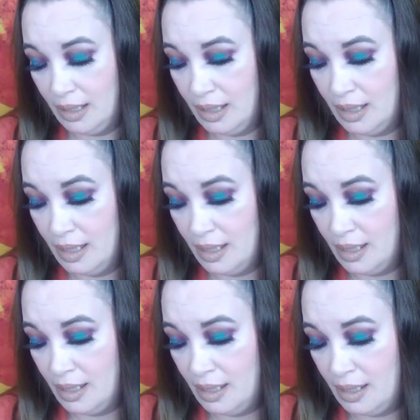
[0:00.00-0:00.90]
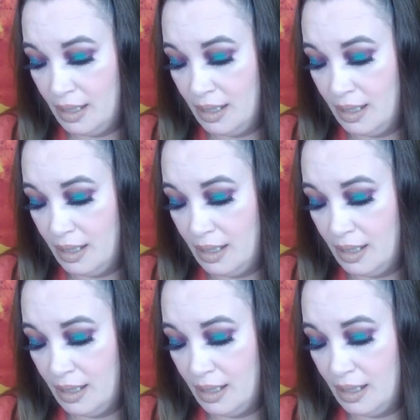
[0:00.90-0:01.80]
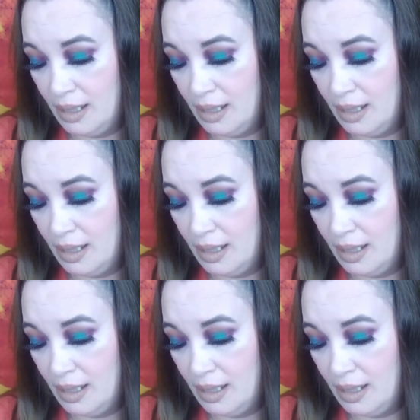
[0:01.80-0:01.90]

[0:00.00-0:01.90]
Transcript: No one is speaking in this clip.